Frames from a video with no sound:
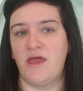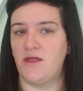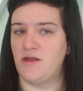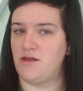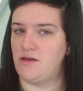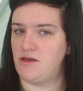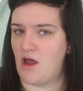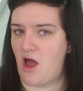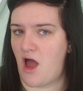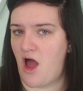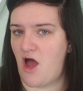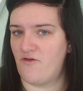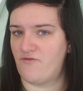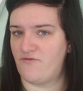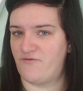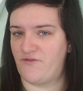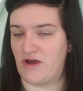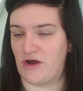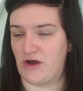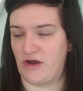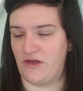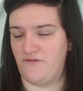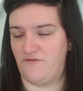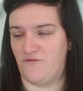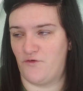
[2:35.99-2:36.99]
not
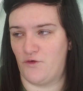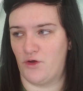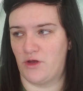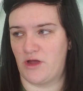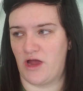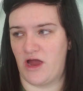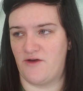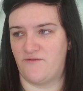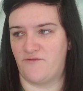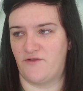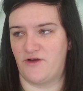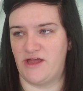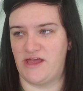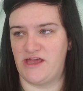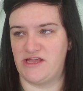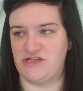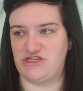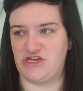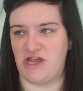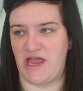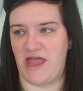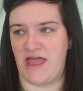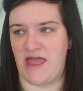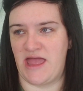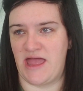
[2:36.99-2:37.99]
very full
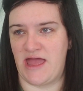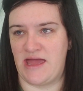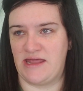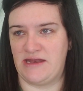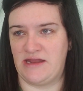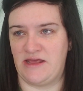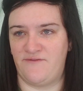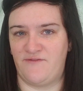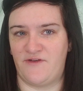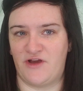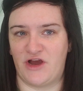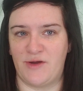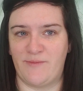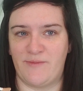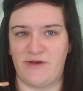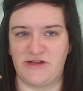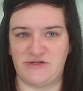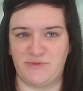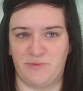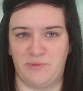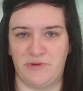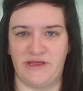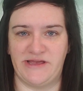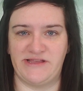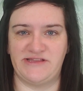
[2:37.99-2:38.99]
coverage, and it very
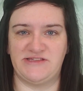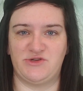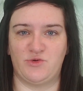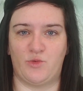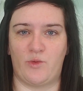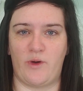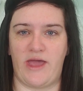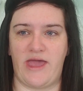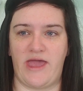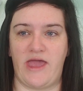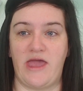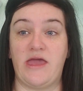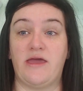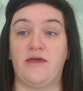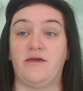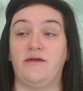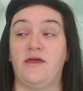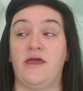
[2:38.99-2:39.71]
much blends away.